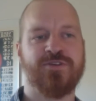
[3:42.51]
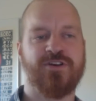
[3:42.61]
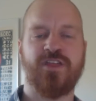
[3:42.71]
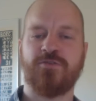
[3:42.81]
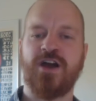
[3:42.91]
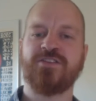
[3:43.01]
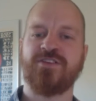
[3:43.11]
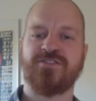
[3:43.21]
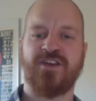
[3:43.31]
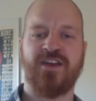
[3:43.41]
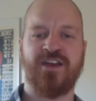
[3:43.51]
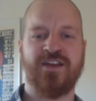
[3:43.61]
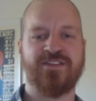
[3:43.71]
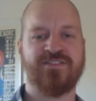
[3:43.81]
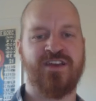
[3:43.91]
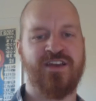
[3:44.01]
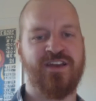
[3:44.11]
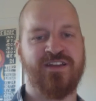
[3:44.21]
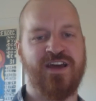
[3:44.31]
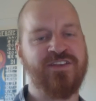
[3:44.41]
But otherwise it's a
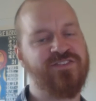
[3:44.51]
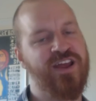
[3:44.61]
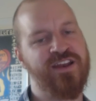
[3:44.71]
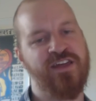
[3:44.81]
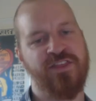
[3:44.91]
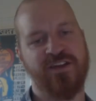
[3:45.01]
nice land, I